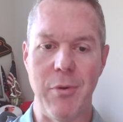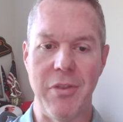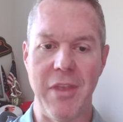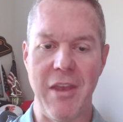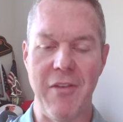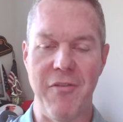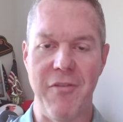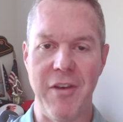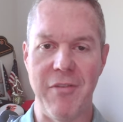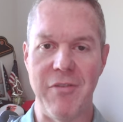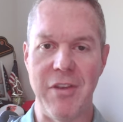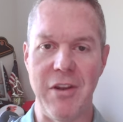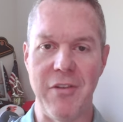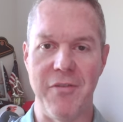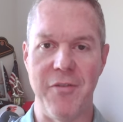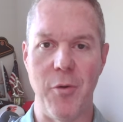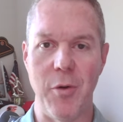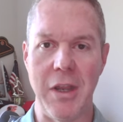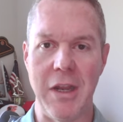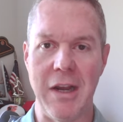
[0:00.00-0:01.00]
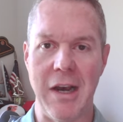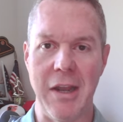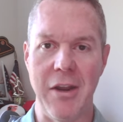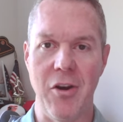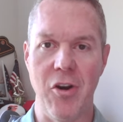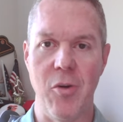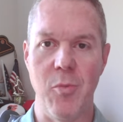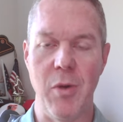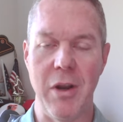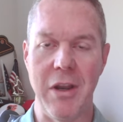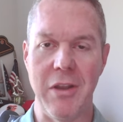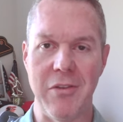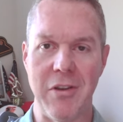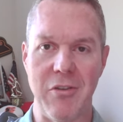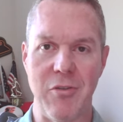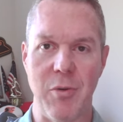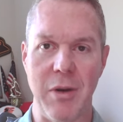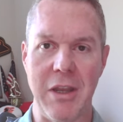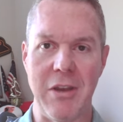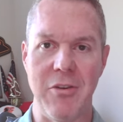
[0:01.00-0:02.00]
with a 50-49 home win as a
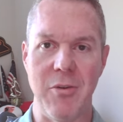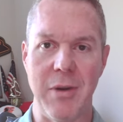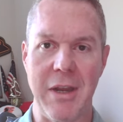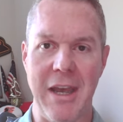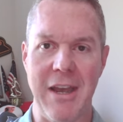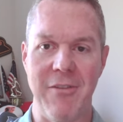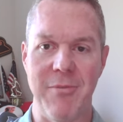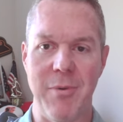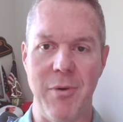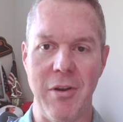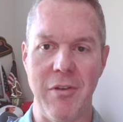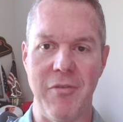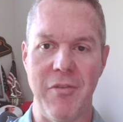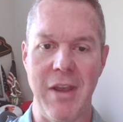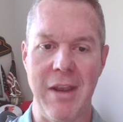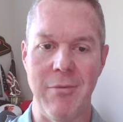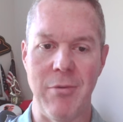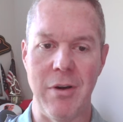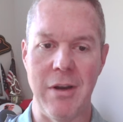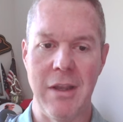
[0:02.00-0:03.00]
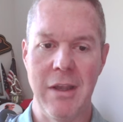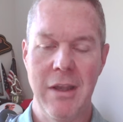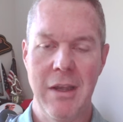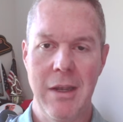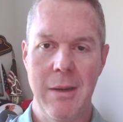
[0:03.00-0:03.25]
22.5-point favorite.